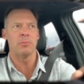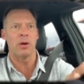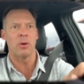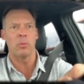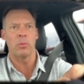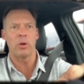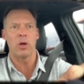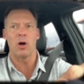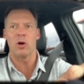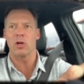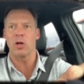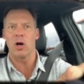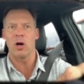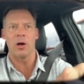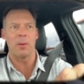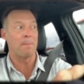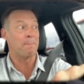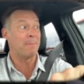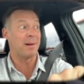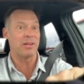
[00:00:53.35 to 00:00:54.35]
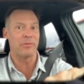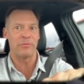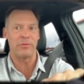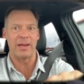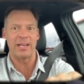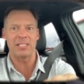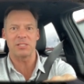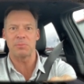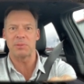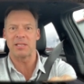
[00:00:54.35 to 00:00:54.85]
but we all call it
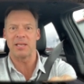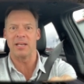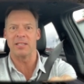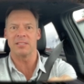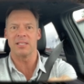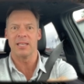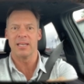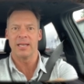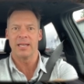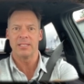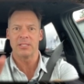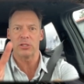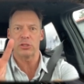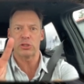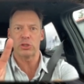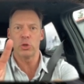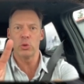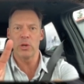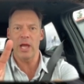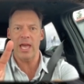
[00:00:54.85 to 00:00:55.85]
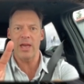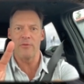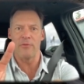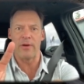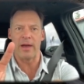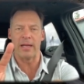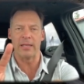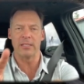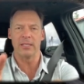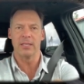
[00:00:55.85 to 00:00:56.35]
Mudfest because it's a two-day
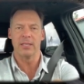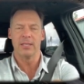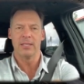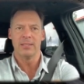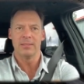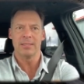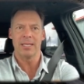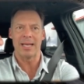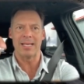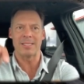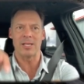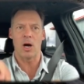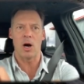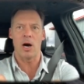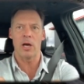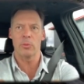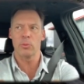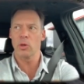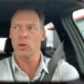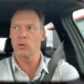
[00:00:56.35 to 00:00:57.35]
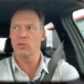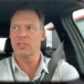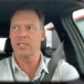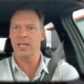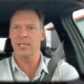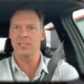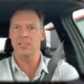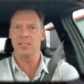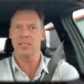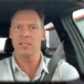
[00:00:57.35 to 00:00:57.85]
event. Today is on-road
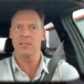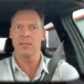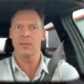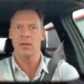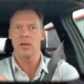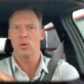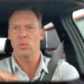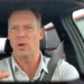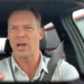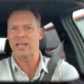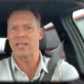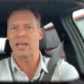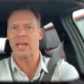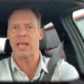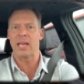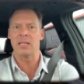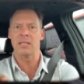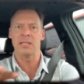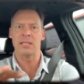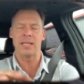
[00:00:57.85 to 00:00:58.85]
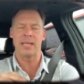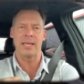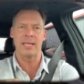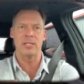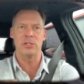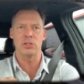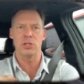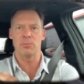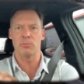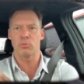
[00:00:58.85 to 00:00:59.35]
testing, ride and handling,
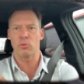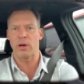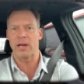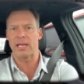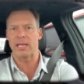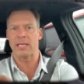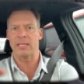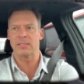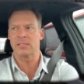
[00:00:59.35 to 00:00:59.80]
engine, braking,